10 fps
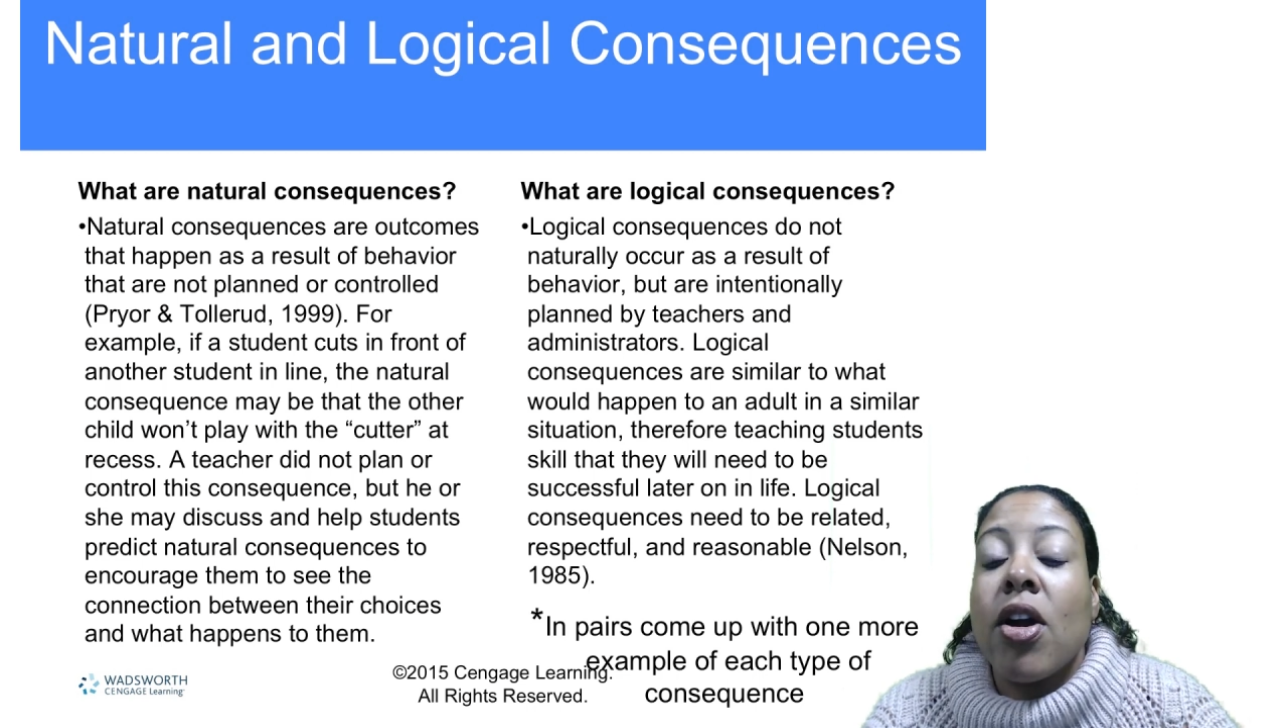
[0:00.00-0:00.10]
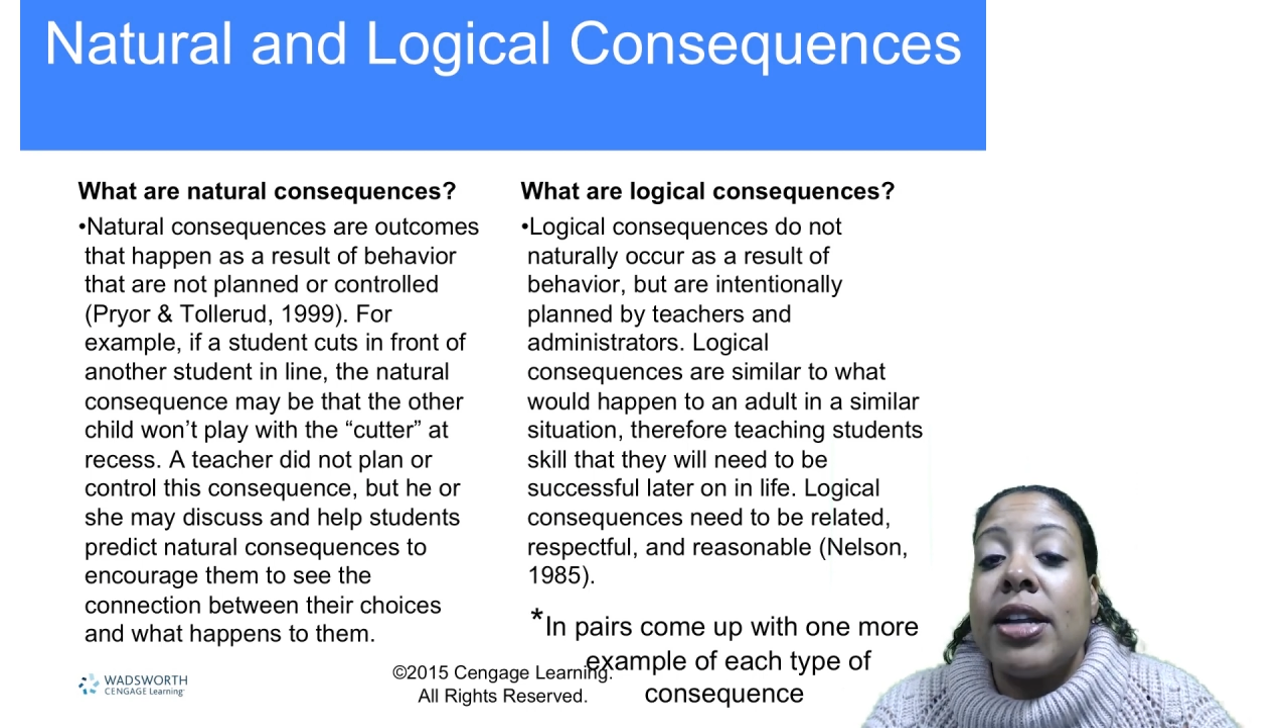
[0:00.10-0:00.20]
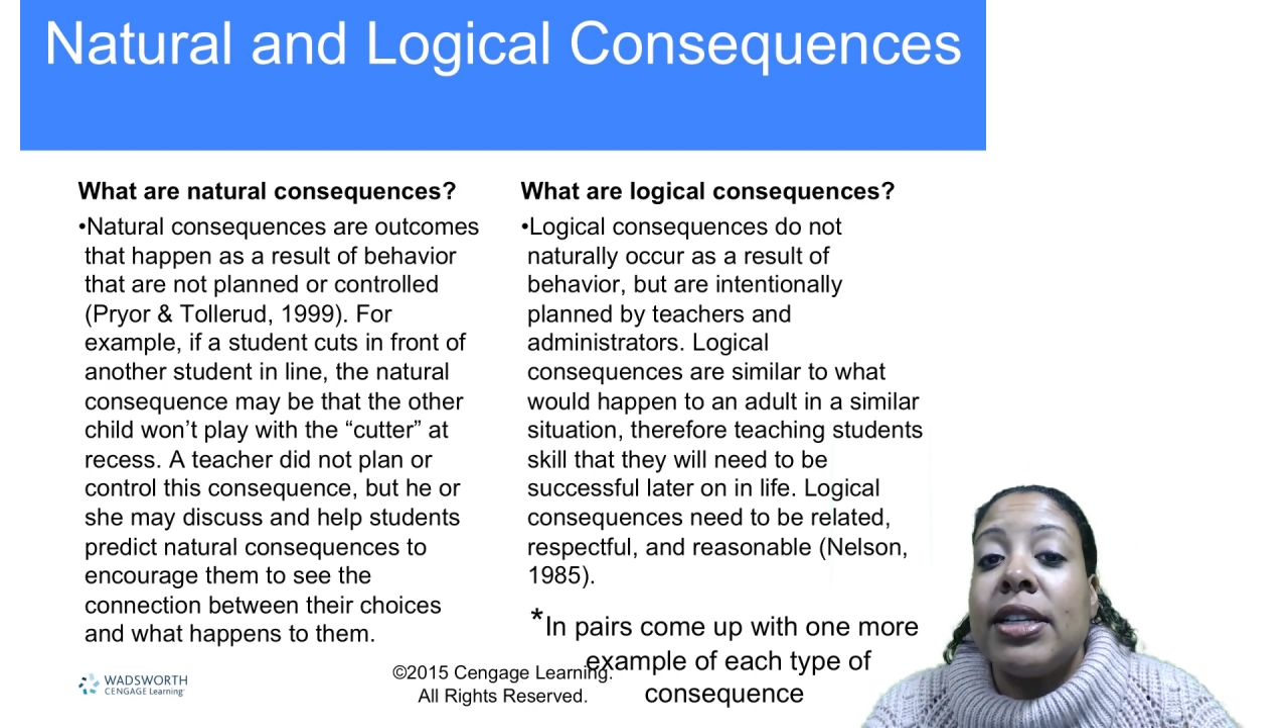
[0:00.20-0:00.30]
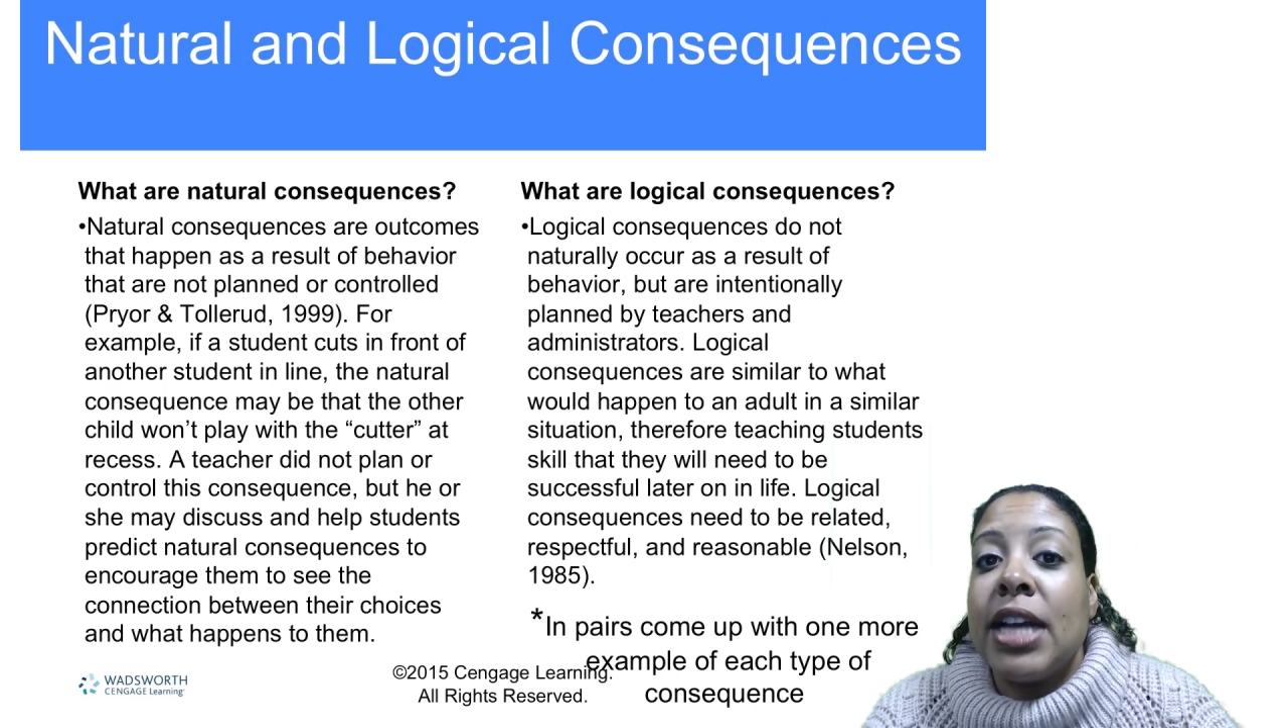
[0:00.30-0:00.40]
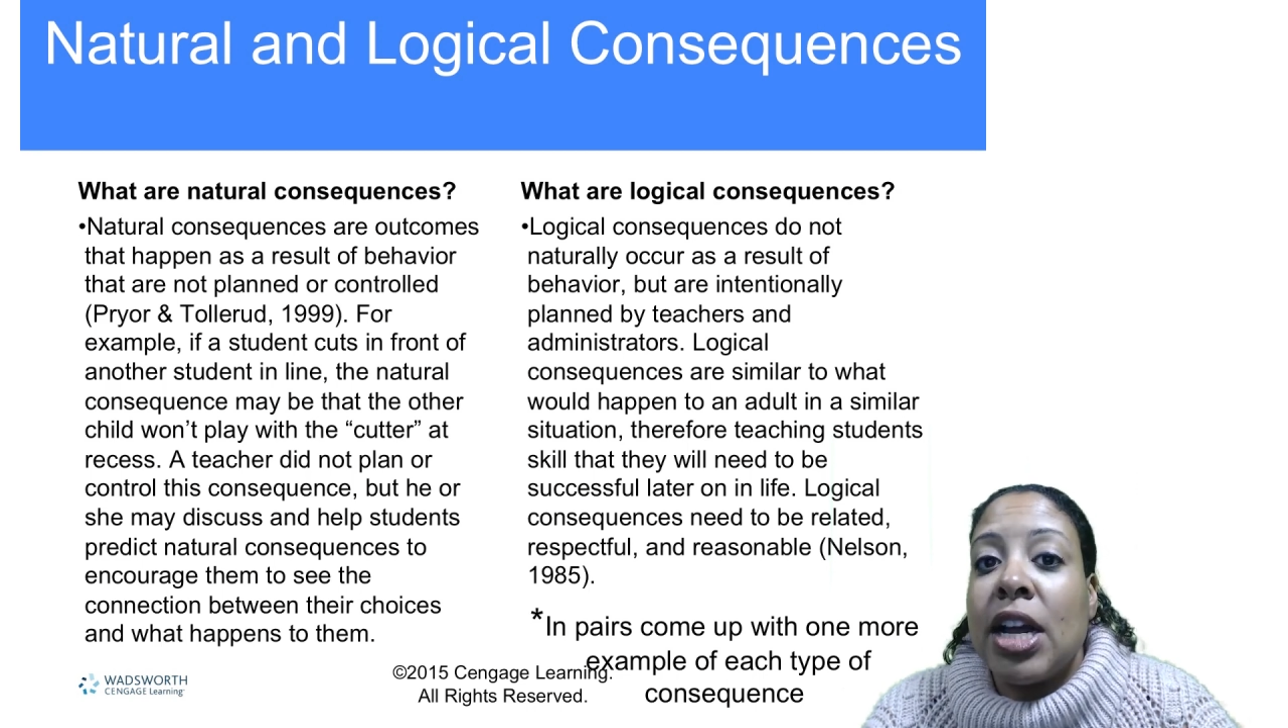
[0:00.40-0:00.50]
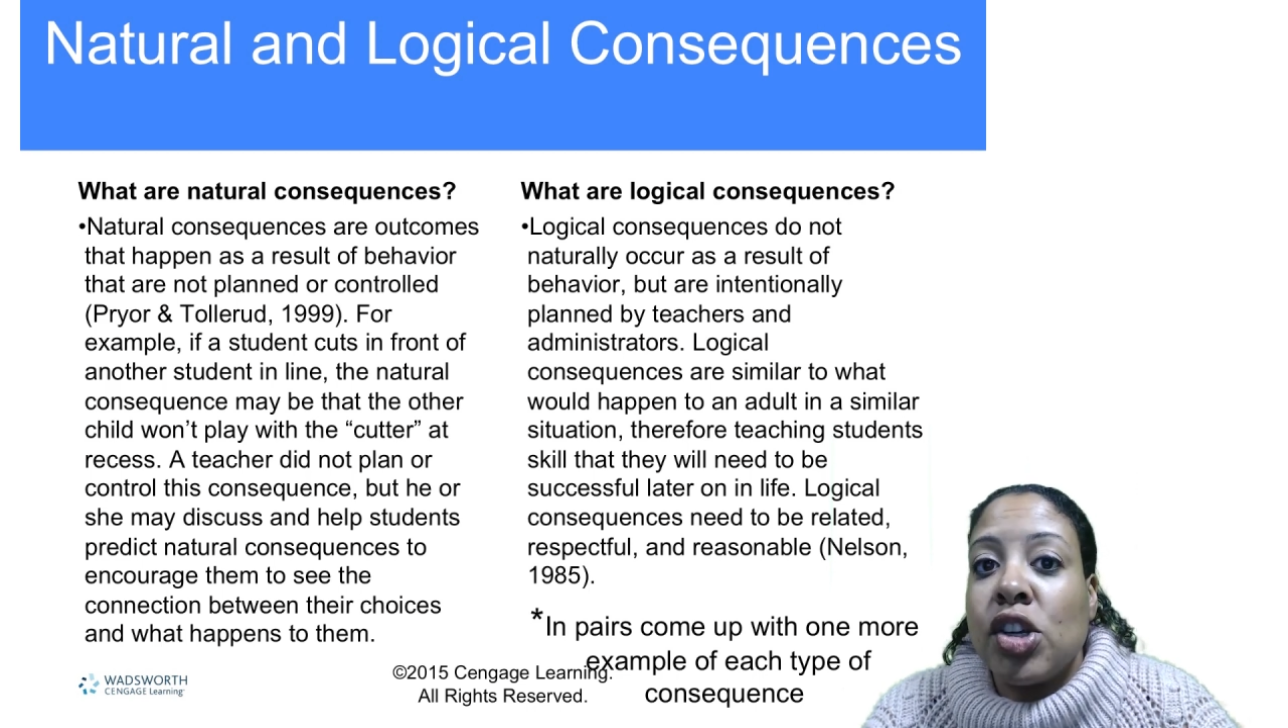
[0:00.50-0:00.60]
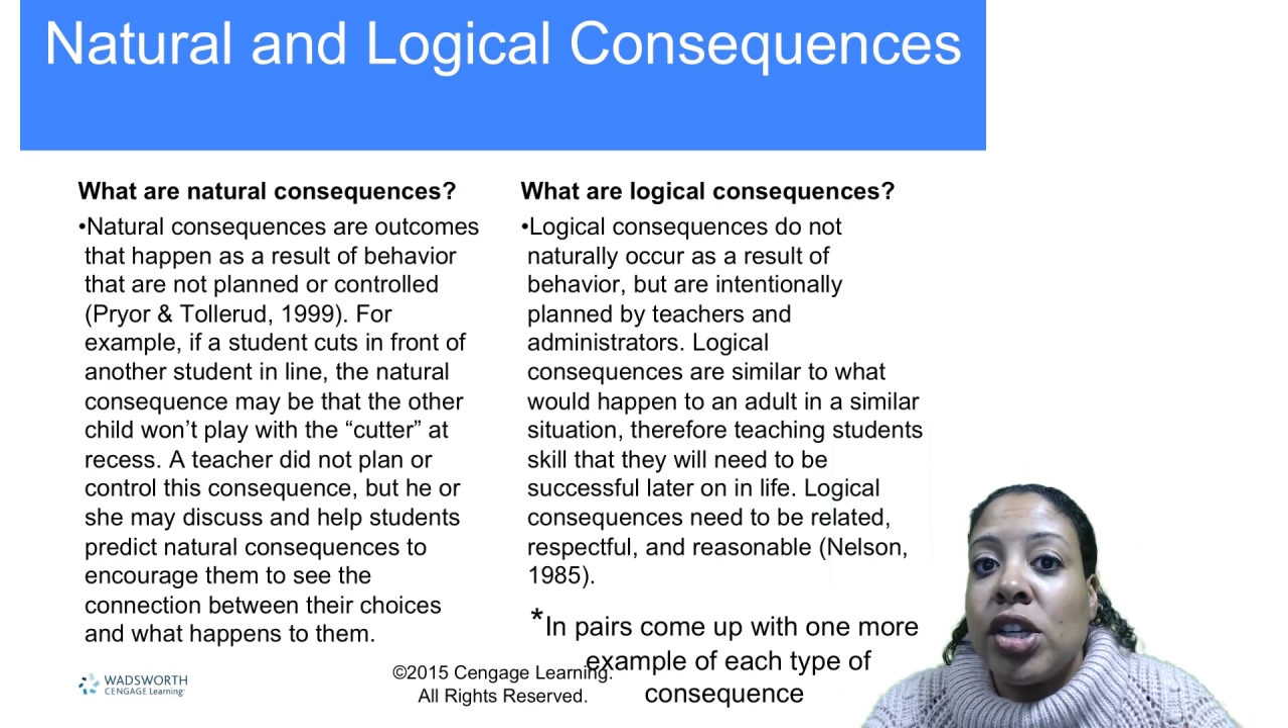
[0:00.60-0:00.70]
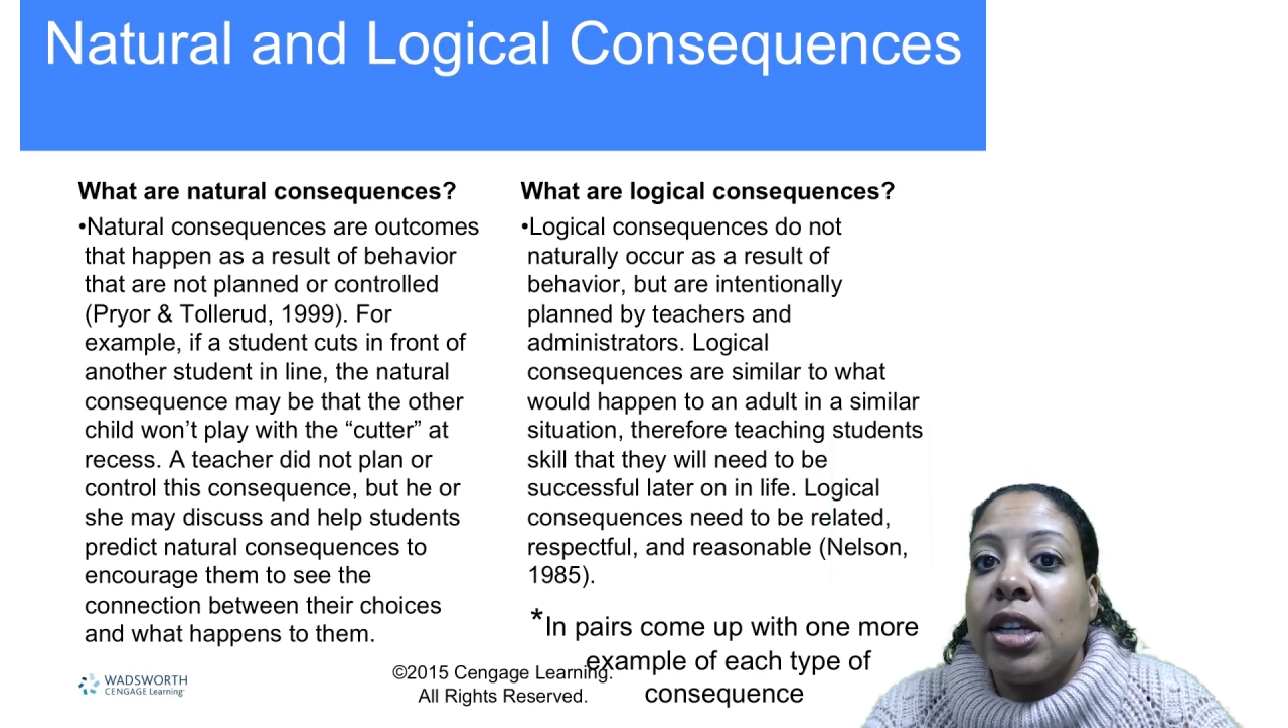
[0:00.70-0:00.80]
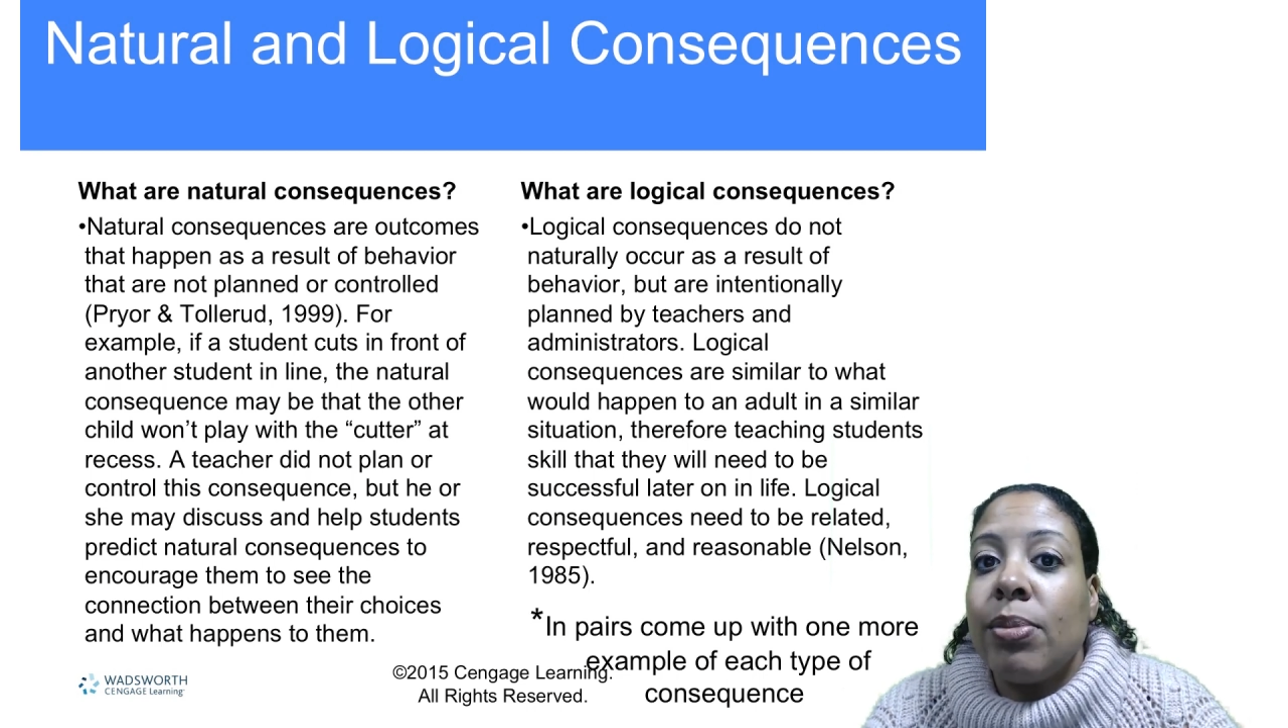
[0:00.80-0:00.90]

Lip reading: intentionally